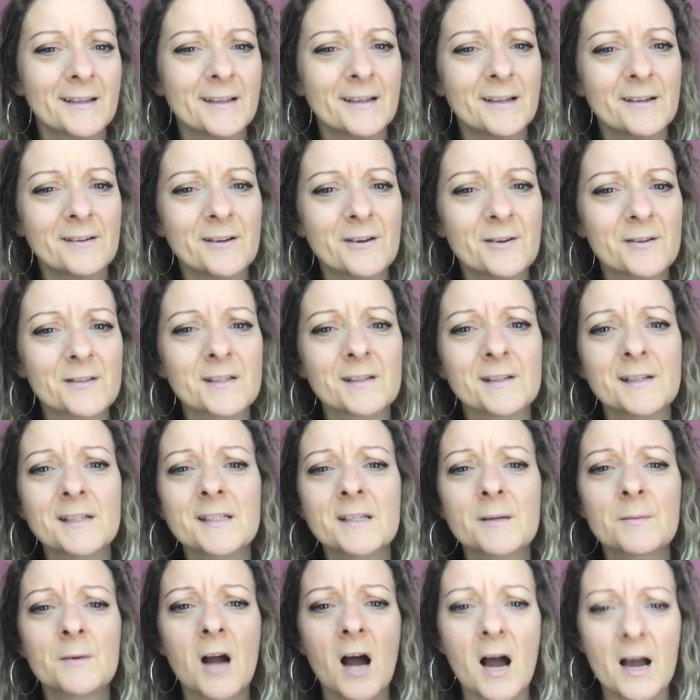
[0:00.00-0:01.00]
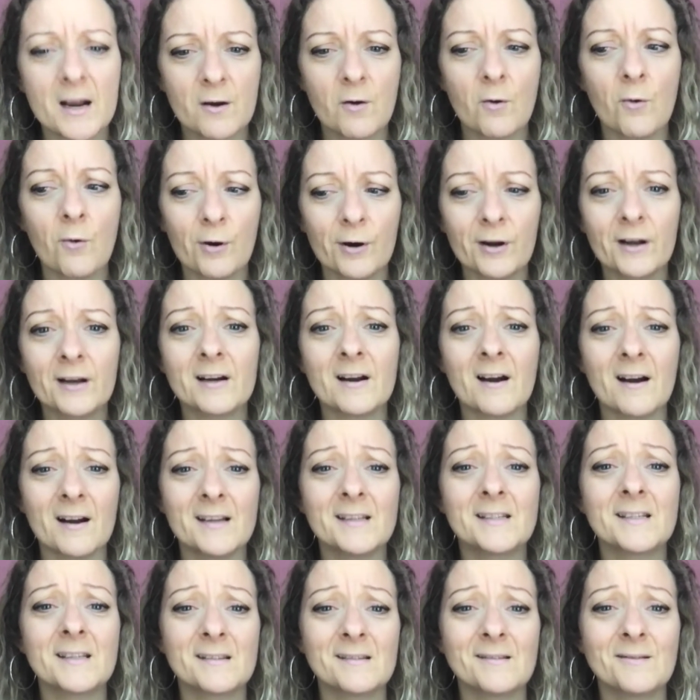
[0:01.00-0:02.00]
Who knows? At least I'm kind of
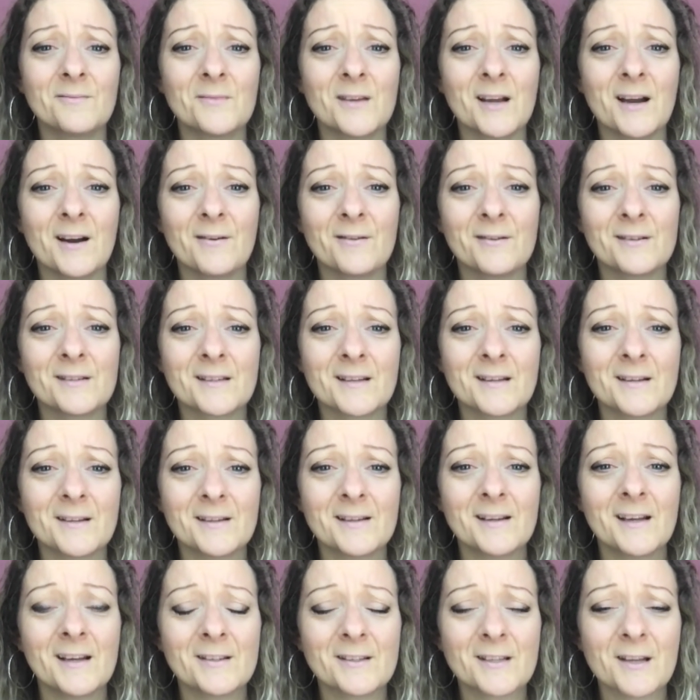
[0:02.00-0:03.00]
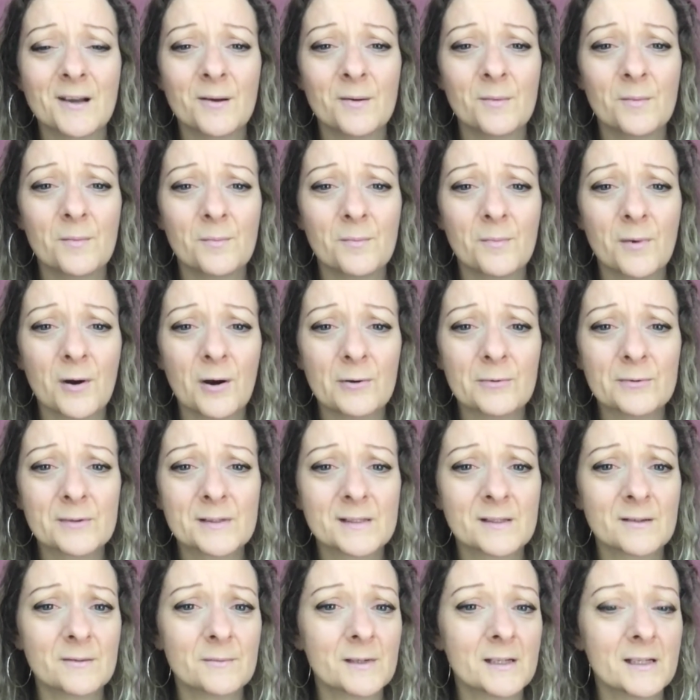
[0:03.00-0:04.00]
organizing them now as I as I
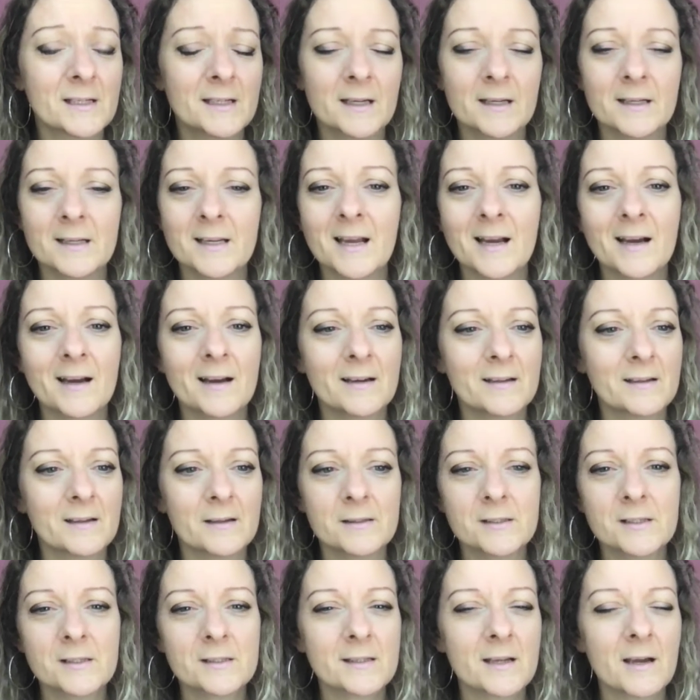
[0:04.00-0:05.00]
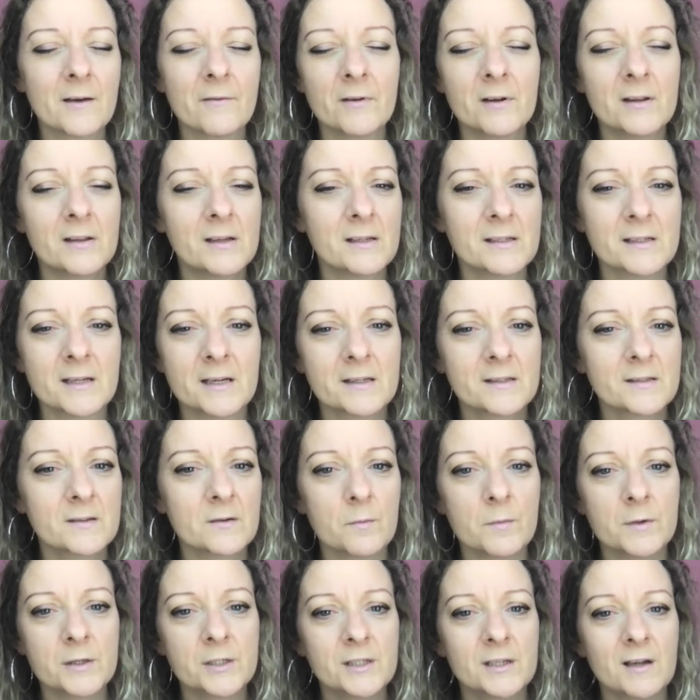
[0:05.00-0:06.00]
post them. It, it, yeah, it's just everything takes
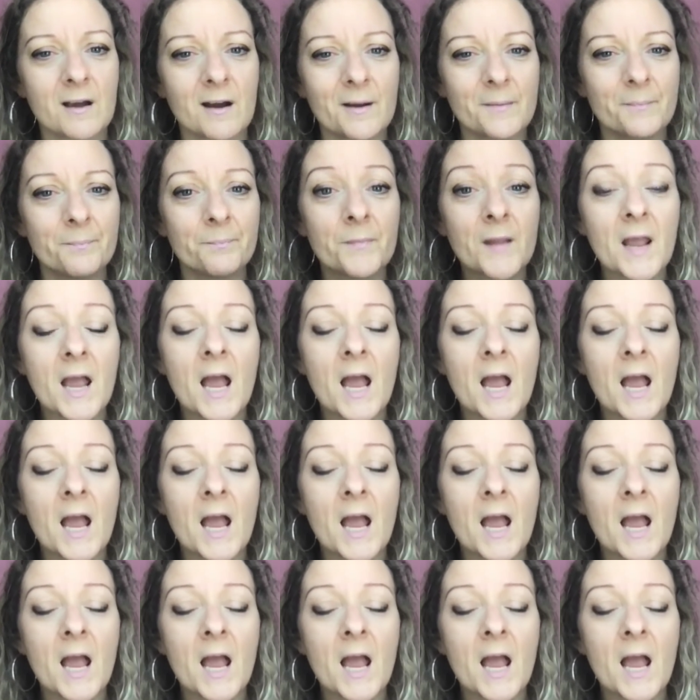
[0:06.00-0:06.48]
so much time.